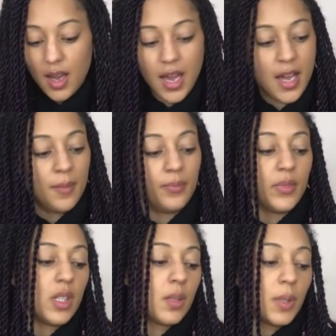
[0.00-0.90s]

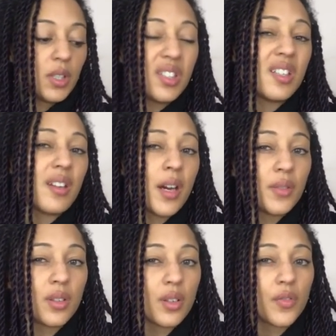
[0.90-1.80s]
Um, so because I didn't have
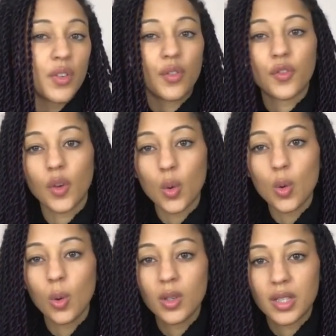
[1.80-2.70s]
enough for the
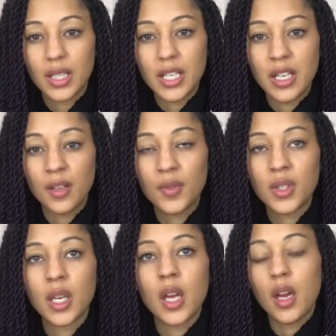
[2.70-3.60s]
full
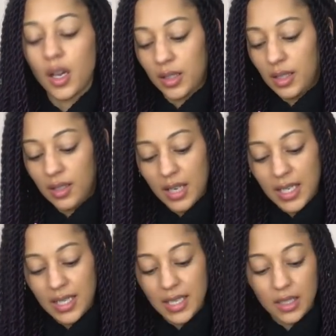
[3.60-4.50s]
sleeves, I
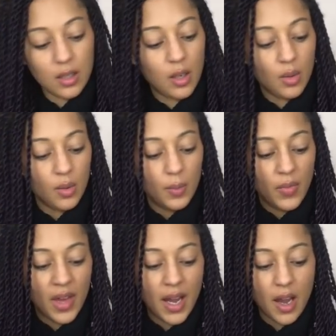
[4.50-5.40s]
decided
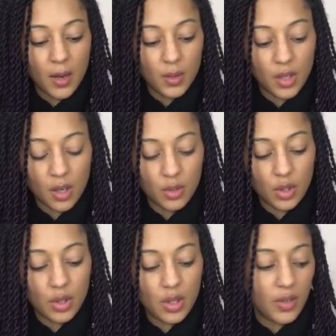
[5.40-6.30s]
that I was going to
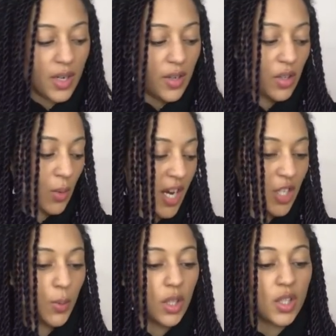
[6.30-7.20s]
do the granny
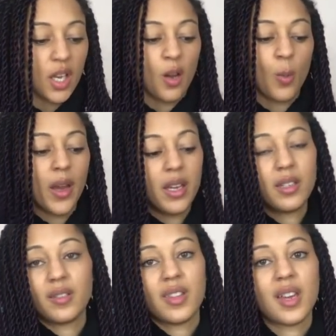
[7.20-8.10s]
squares because I
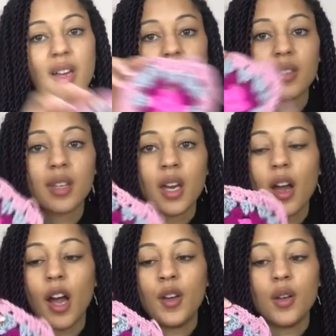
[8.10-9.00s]
weighed this.
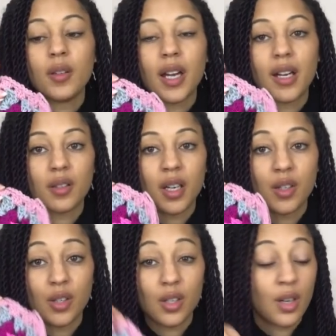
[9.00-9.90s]
I know the outer
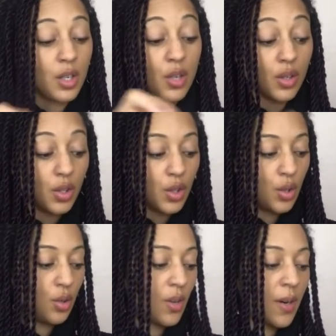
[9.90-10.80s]
edge only uses
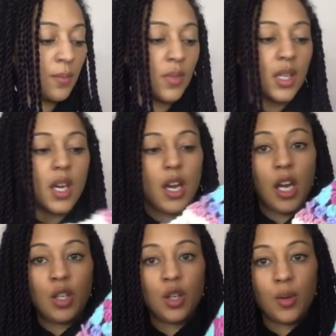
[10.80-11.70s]
two grams.
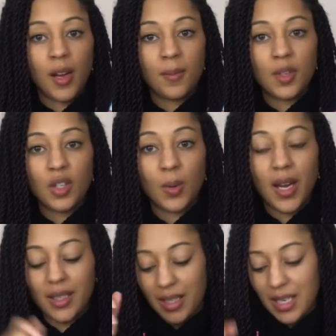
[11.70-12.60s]
I knew how many
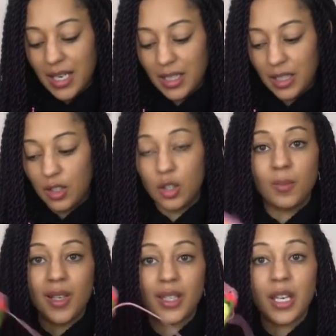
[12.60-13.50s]
squares I needed to do
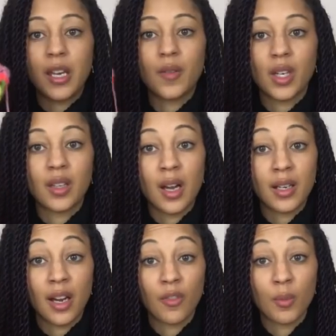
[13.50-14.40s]
my sleeves and that
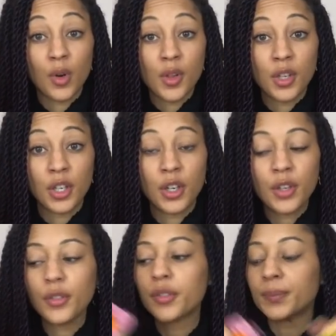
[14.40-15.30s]
I'd have more than
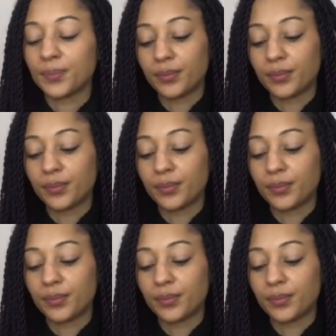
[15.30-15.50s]
enough